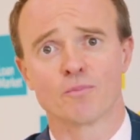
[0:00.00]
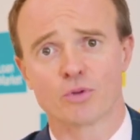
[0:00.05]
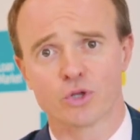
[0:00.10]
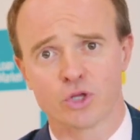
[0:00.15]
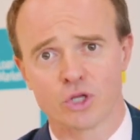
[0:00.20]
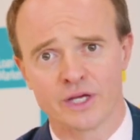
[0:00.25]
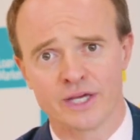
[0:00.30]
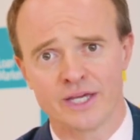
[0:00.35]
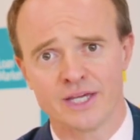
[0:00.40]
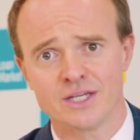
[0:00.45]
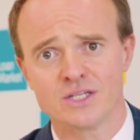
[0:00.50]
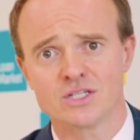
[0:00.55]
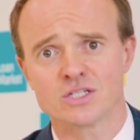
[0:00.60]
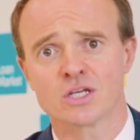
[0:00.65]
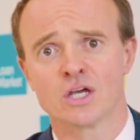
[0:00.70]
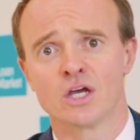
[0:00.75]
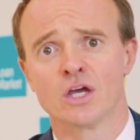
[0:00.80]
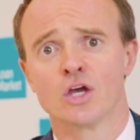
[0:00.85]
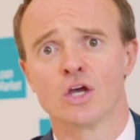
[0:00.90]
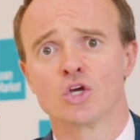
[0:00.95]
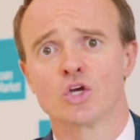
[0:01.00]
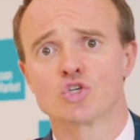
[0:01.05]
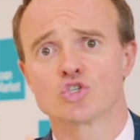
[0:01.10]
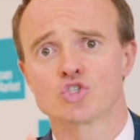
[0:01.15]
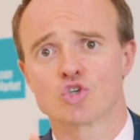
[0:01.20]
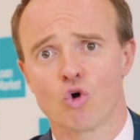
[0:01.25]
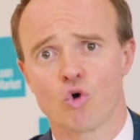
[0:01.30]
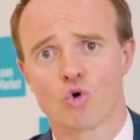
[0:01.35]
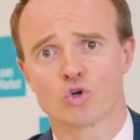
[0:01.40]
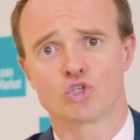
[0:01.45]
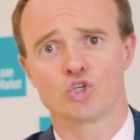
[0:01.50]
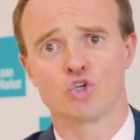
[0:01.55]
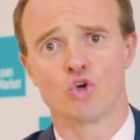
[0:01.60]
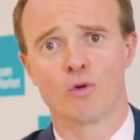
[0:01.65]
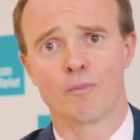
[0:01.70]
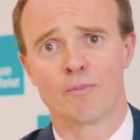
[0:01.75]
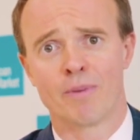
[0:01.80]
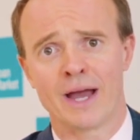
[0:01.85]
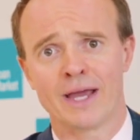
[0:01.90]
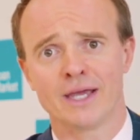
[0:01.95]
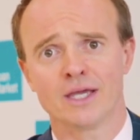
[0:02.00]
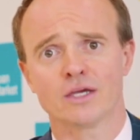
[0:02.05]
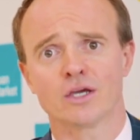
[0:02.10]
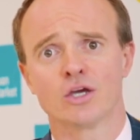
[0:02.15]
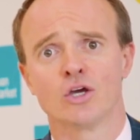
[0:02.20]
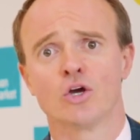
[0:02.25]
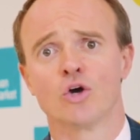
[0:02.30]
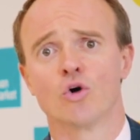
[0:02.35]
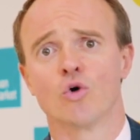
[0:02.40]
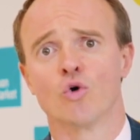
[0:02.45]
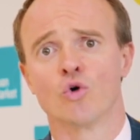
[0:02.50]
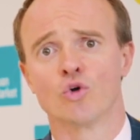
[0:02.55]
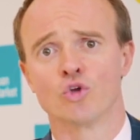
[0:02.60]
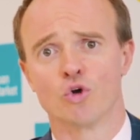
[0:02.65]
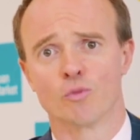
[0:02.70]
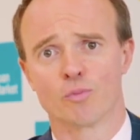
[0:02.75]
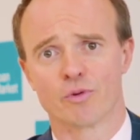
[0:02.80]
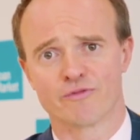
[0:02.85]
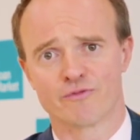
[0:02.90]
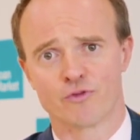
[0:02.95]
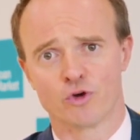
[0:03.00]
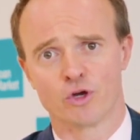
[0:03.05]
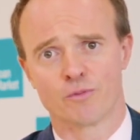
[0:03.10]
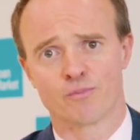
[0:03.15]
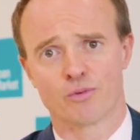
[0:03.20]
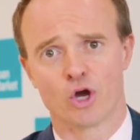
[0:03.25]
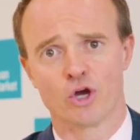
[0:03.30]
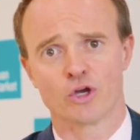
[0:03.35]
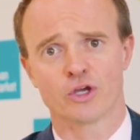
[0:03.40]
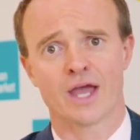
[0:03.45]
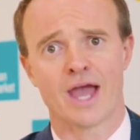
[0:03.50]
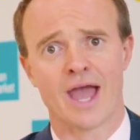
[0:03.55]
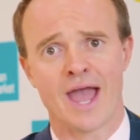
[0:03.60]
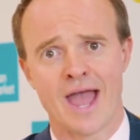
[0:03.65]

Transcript: Please talk to your bank or your preferred broker.